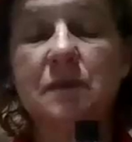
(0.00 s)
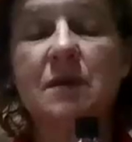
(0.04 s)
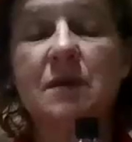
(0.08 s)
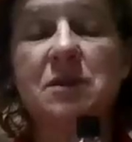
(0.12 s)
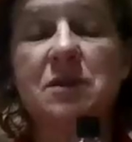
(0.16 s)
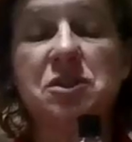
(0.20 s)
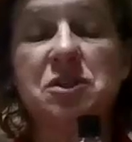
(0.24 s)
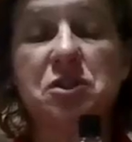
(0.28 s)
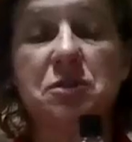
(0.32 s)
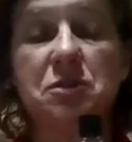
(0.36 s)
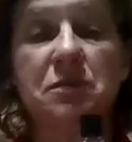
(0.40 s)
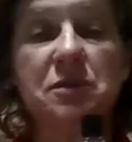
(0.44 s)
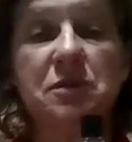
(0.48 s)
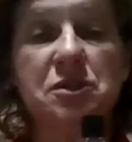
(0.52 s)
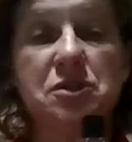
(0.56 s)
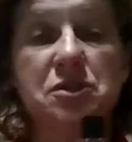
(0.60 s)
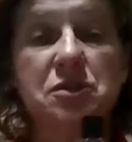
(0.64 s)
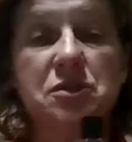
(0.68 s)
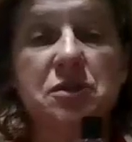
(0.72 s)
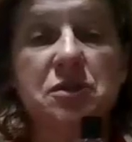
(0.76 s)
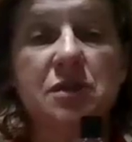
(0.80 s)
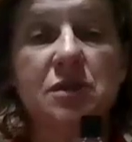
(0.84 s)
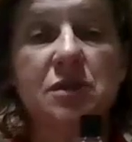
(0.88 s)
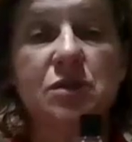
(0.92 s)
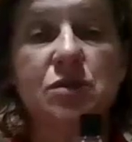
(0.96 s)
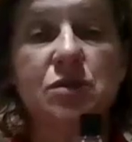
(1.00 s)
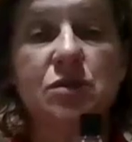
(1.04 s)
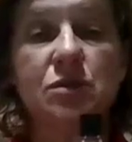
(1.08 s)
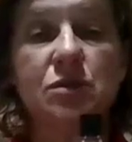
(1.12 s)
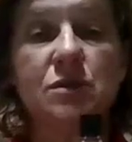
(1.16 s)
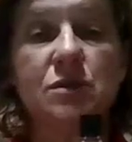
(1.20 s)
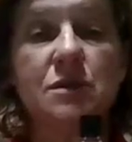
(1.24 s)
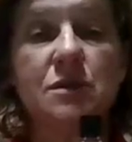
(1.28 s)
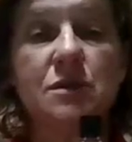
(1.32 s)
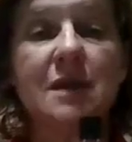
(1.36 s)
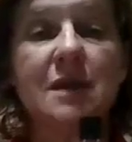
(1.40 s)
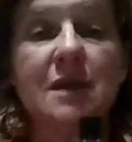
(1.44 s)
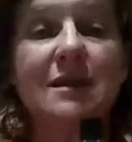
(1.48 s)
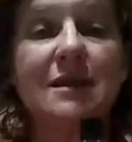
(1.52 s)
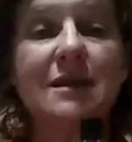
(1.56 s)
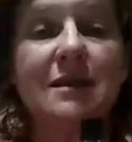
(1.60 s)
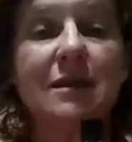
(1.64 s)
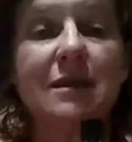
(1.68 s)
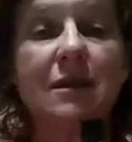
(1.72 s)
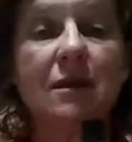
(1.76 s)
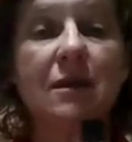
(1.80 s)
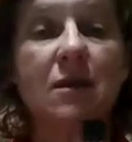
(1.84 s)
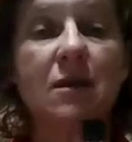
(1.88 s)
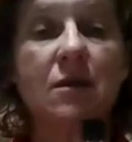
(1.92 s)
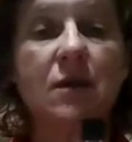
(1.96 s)
Make sure to put your initials and
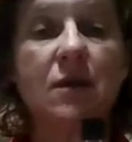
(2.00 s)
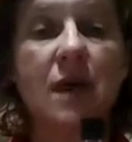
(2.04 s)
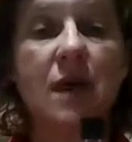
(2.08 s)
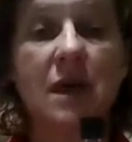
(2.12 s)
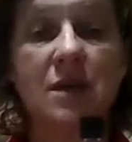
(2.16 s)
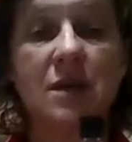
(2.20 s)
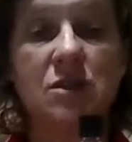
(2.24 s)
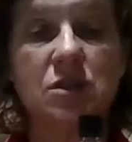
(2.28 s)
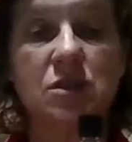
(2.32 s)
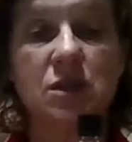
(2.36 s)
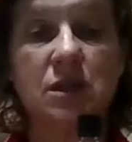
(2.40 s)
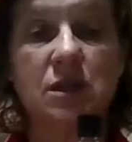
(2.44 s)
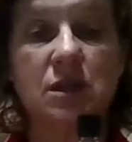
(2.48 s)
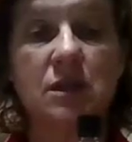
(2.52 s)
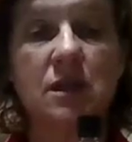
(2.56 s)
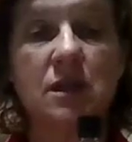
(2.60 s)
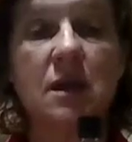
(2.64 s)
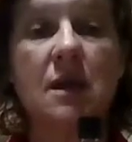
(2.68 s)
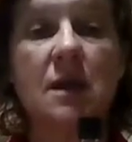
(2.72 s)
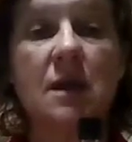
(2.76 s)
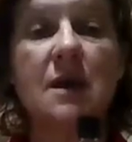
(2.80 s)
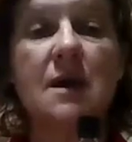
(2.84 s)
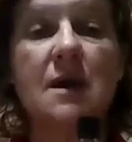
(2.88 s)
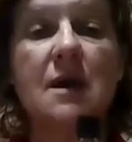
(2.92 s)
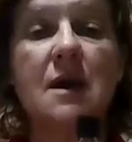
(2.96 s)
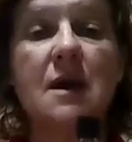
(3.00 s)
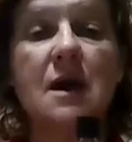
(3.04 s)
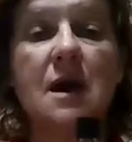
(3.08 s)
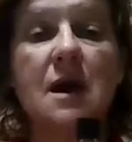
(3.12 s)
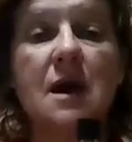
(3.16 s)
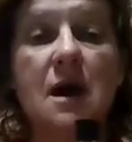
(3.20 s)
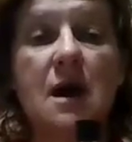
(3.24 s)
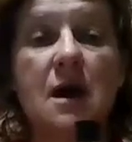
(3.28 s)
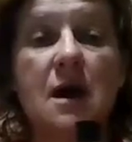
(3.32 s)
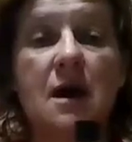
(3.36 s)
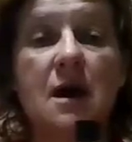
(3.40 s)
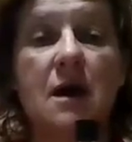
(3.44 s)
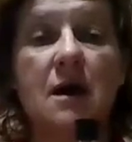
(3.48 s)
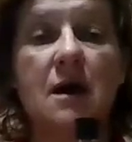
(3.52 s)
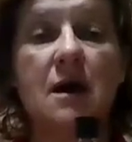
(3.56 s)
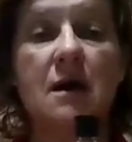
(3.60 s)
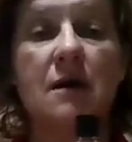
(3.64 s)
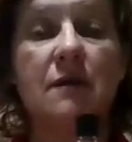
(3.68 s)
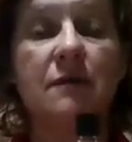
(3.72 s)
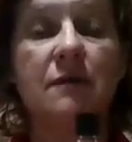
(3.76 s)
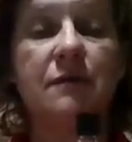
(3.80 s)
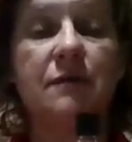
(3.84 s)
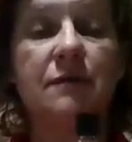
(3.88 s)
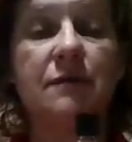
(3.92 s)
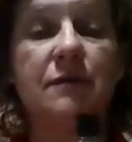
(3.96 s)
then the location
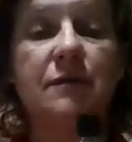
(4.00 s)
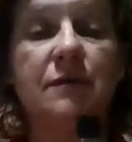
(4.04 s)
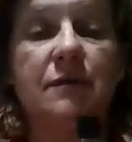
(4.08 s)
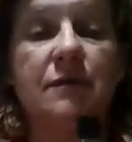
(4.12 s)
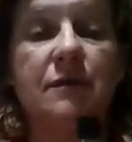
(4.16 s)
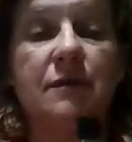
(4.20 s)
of